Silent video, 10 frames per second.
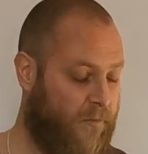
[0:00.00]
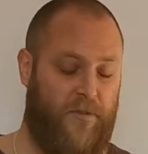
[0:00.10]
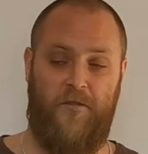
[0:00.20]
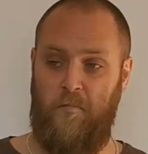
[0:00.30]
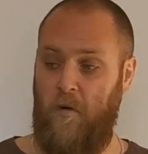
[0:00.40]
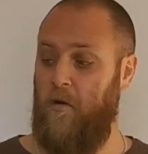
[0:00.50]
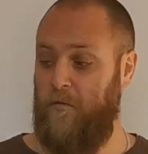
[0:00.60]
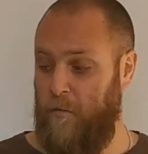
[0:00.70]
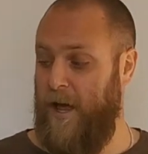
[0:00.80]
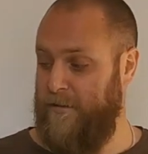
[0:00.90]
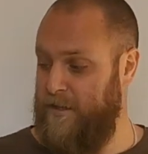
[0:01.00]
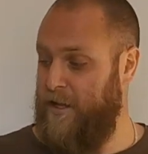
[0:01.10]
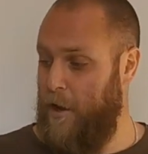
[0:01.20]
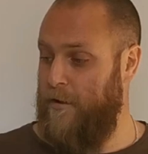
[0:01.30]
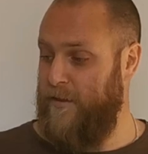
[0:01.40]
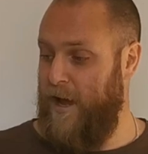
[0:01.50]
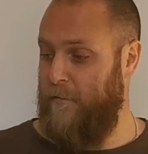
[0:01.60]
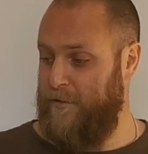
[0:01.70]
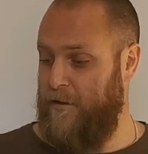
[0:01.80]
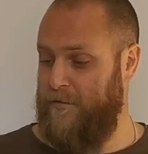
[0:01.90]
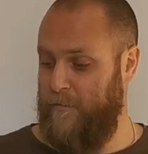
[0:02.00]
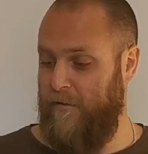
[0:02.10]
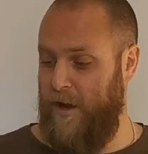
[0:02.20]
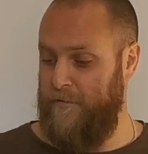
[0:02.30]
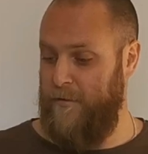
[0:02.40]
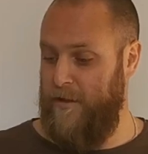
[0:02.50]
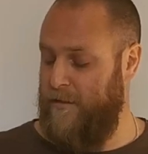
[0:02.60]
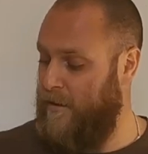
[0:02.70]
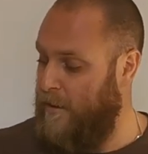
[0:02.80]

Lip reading: this board will actually go in that, which I was surprised with.